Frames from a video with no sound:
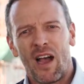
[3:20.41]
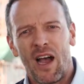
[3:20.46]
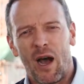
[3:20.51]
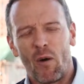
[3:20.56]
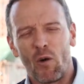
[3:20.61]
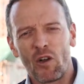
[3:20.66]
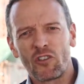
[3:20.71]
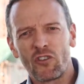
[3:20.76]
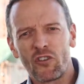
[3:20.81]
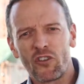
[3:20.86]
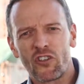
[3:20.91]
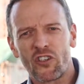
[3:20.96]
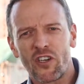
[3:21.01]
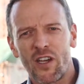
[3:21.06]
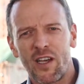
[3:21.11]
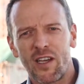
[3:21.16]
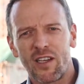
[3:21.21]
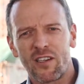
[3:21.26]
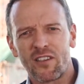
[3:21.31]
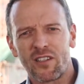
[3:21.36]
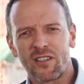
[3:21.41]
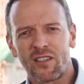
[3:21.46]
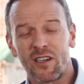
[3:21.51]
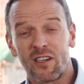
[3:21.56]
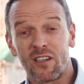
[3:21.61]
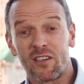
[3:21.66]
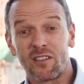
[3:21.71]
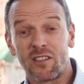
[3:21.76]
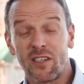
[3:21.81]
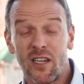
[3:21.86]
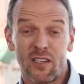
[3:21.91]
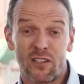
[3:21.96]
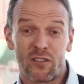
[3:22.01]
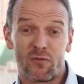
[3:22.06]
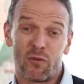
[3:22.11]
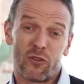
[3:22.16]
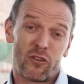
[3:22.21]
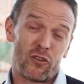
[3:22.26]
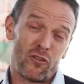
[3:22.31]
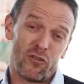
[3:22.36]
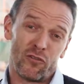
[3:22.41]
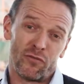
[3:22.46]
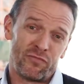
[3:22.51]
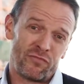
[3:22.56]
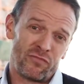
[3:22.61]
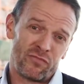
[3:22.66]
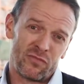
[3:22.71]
I want to share just a little test with you,